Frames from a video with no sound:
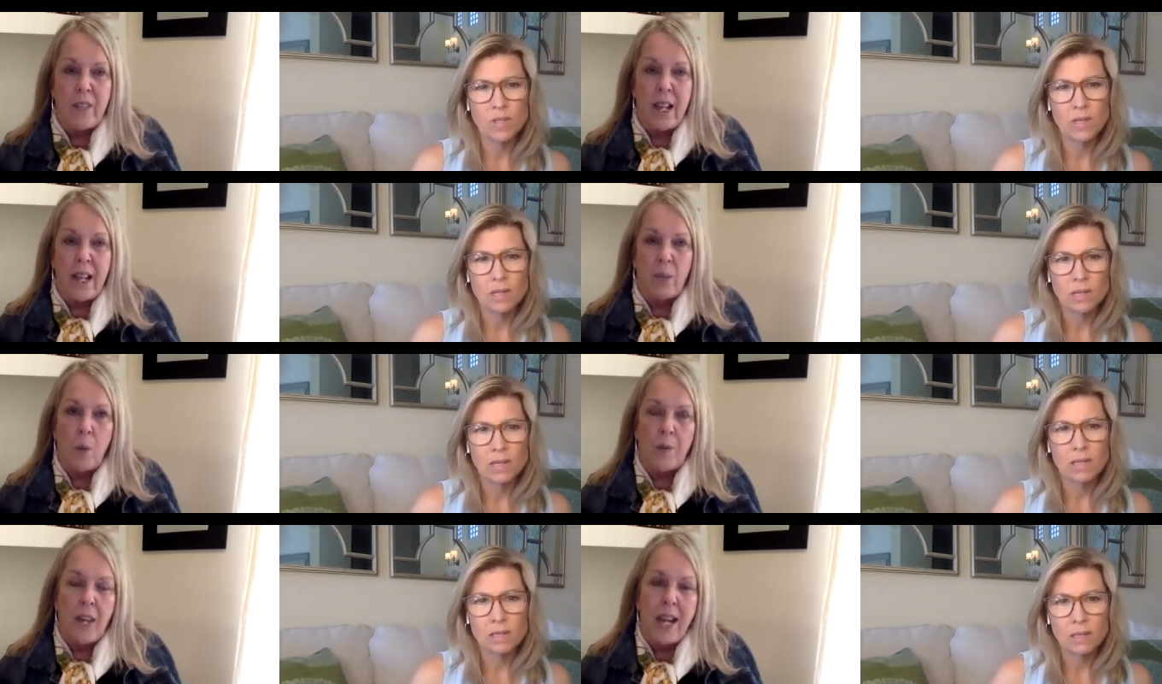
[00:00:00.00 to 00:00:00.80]
Speaker 1: and
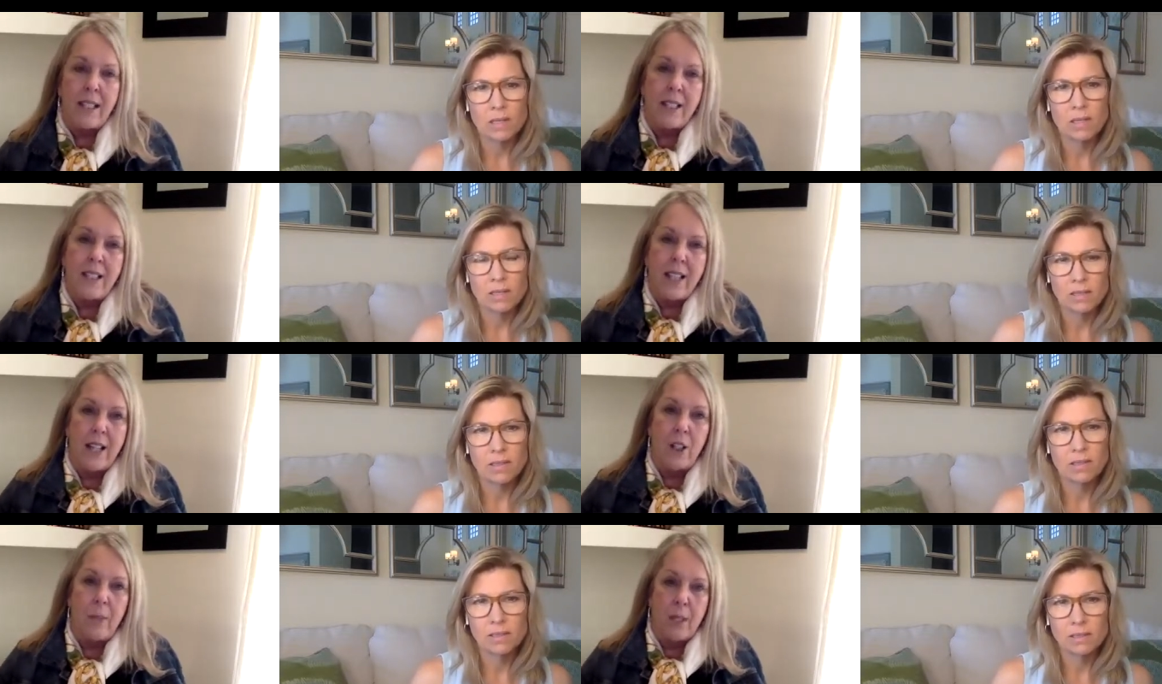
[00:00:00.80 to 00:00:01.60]
what they had to say
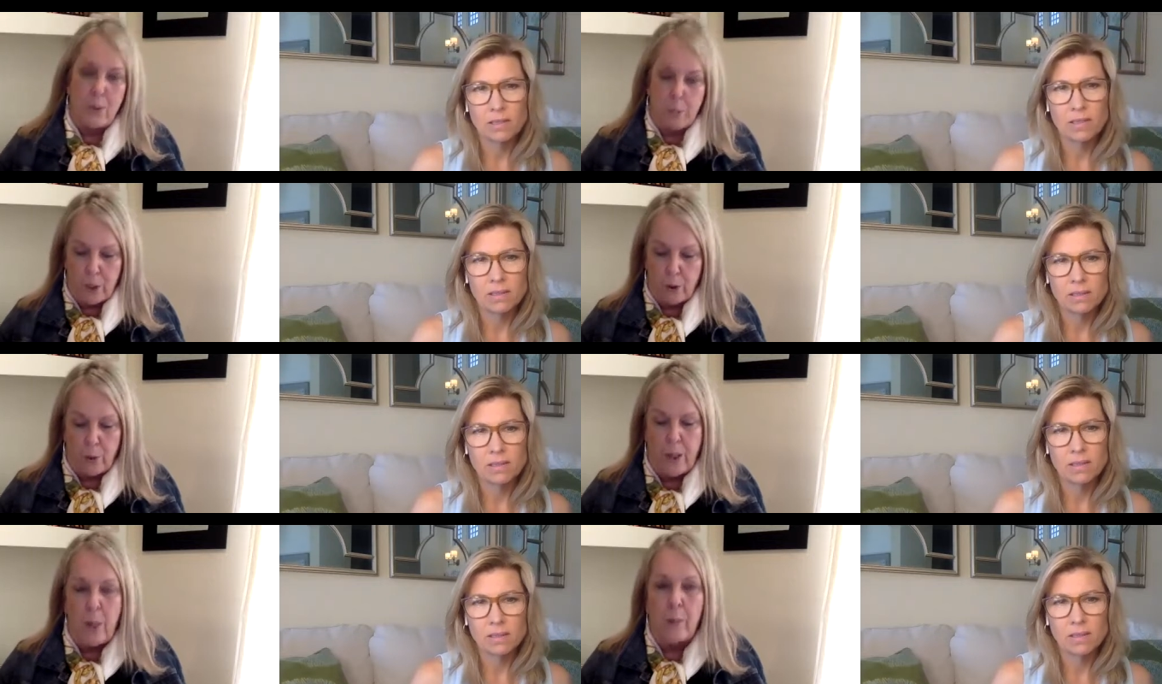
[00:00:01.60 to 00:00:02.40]
to me as being
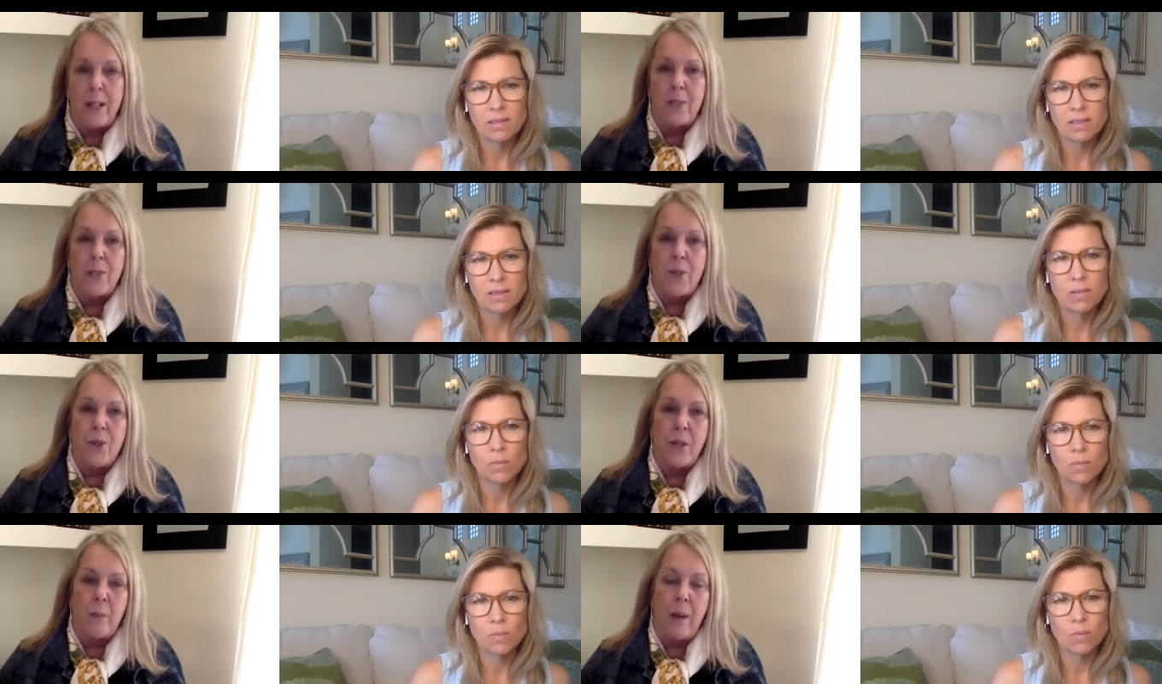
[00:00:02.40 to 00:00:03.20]
trailblazers
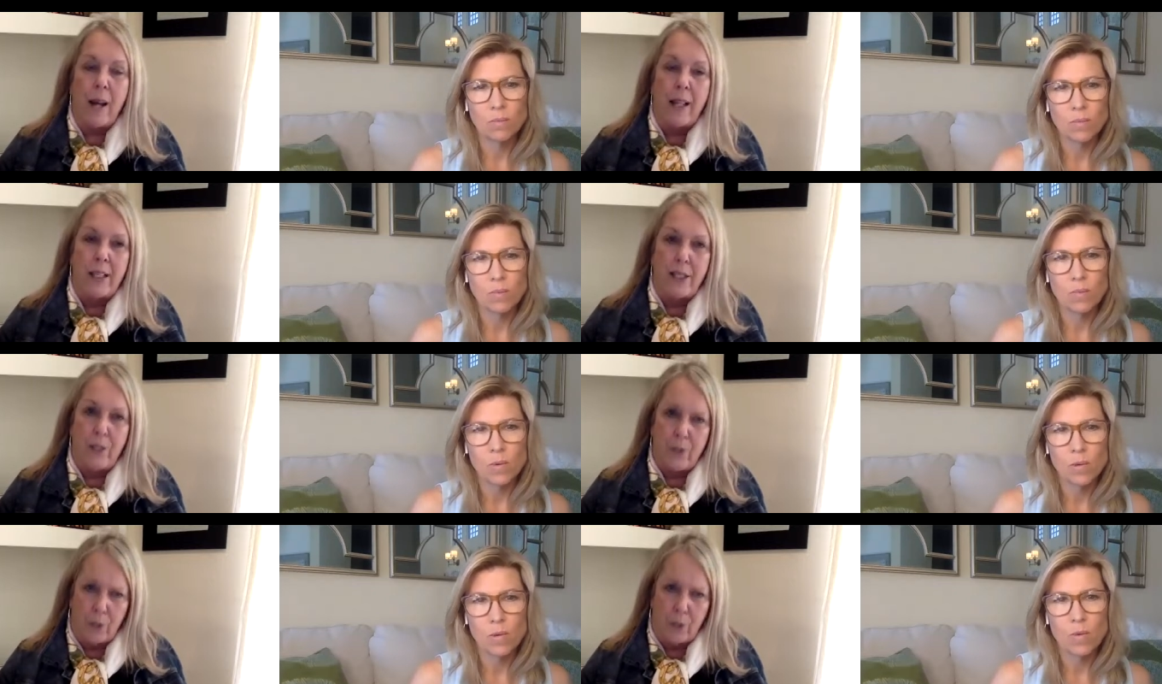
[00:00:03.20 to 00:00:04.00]
and
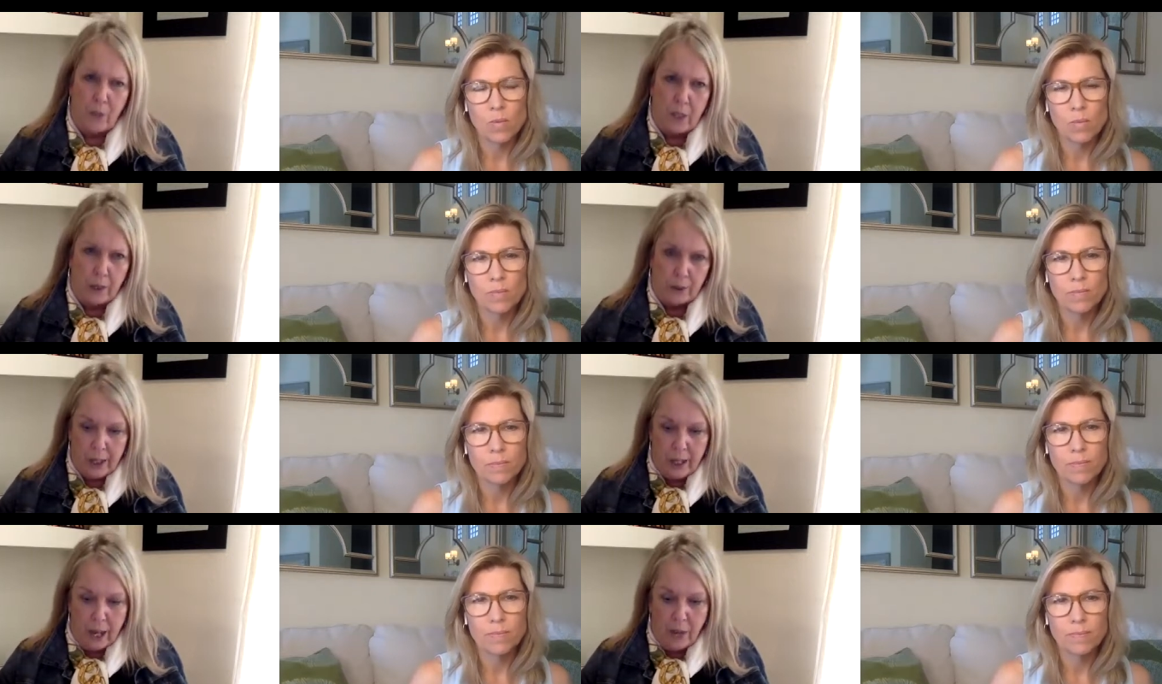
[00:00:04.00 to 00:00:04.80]
pioneers in the field
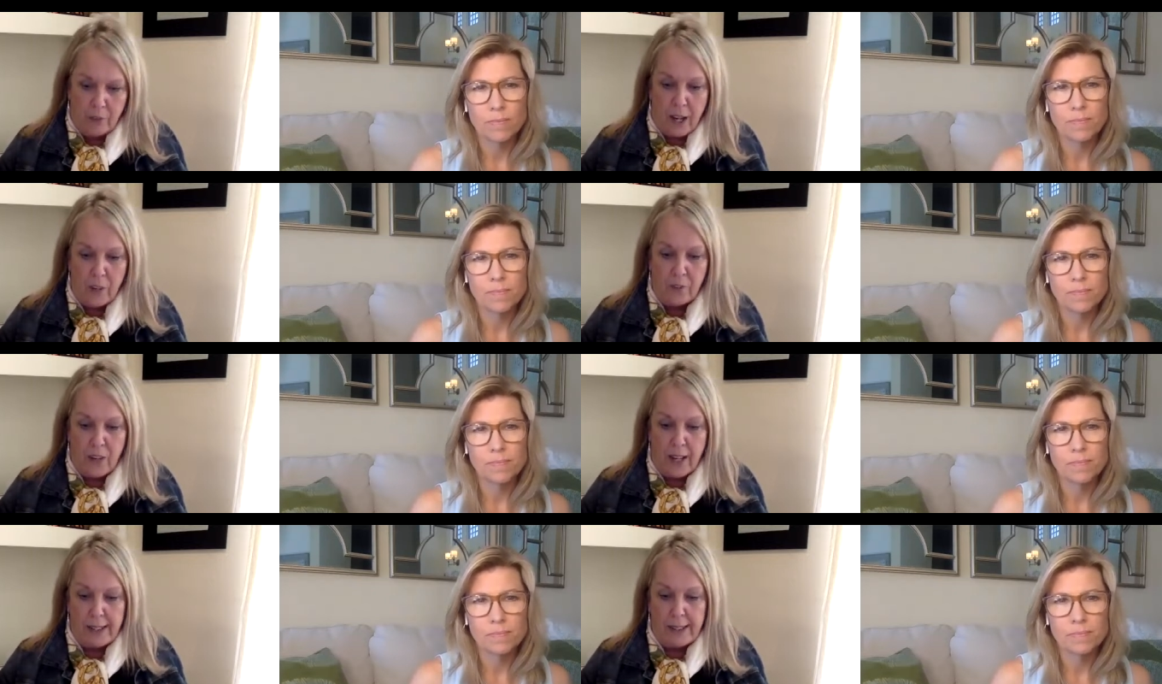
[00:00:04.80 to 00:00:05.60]
of
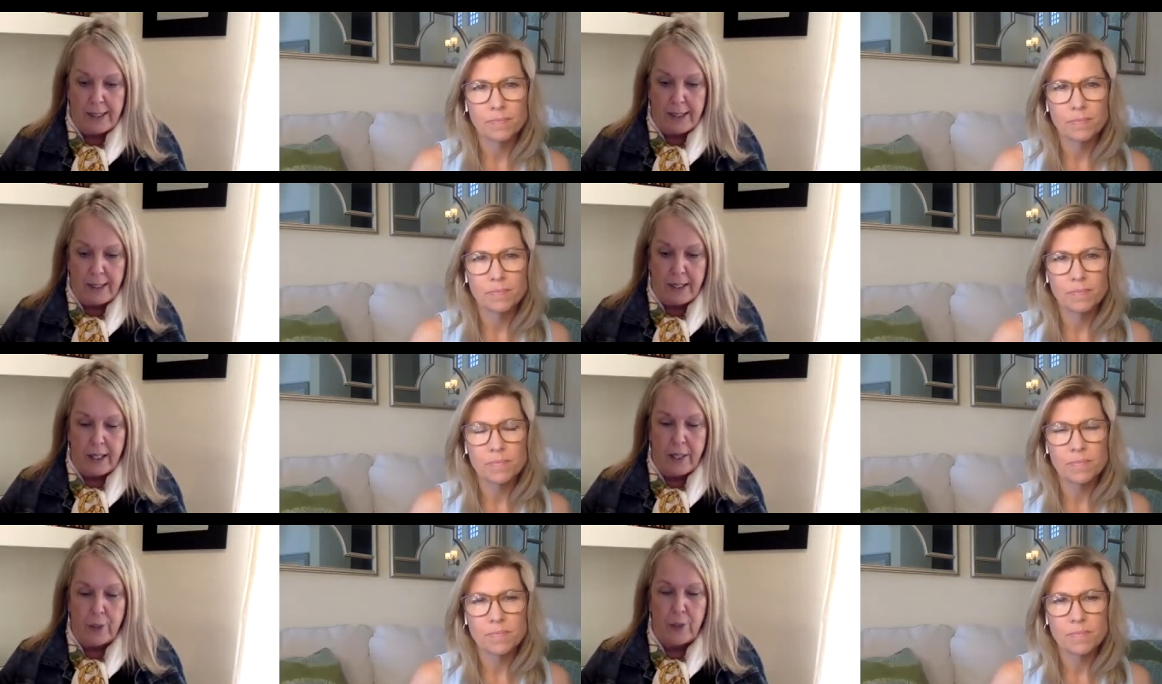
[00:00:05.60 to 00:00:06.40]
firefighting uh, in
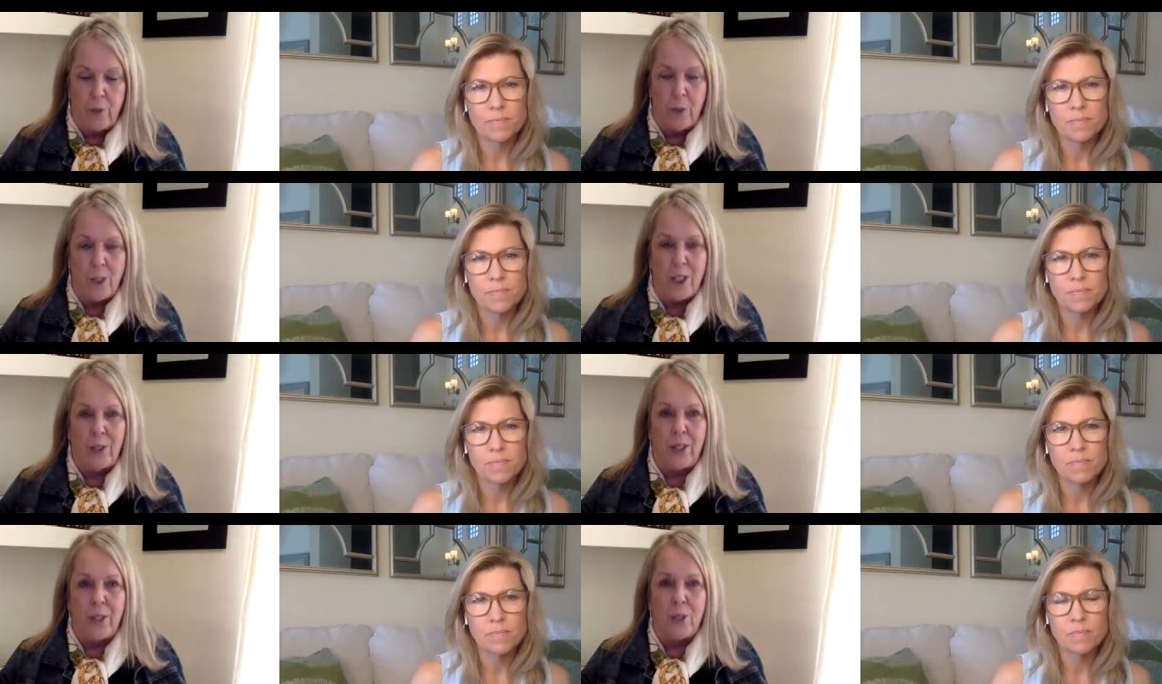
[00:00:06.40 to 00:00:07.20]
114
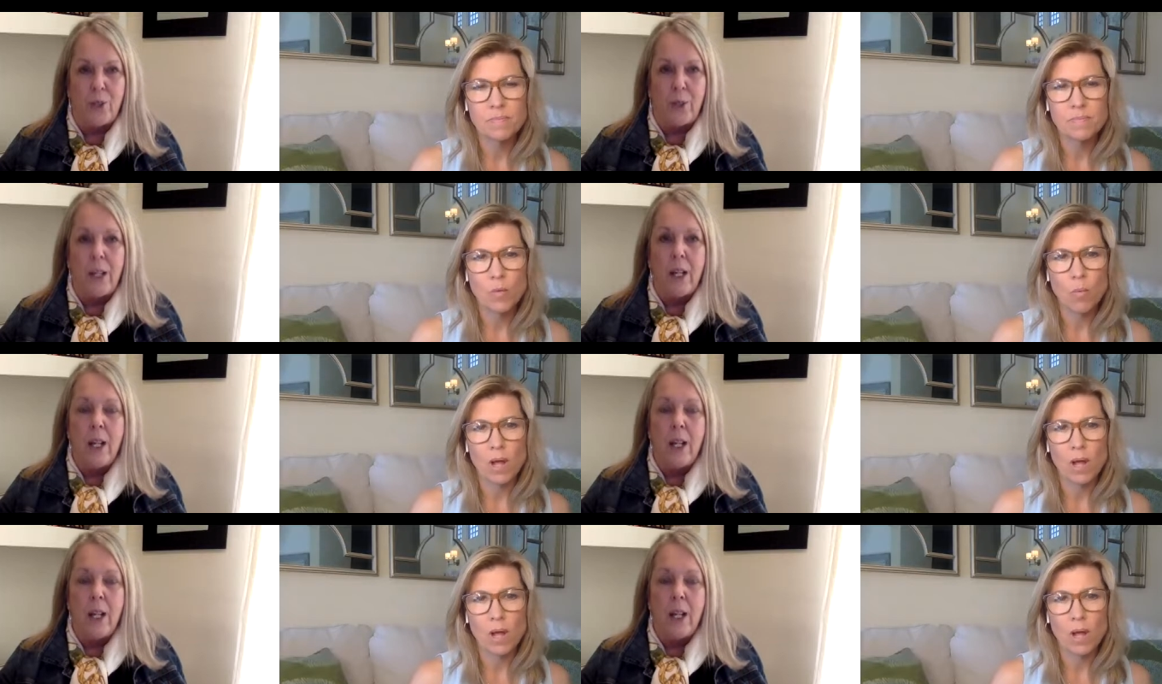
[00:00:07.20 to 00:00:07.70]
year history.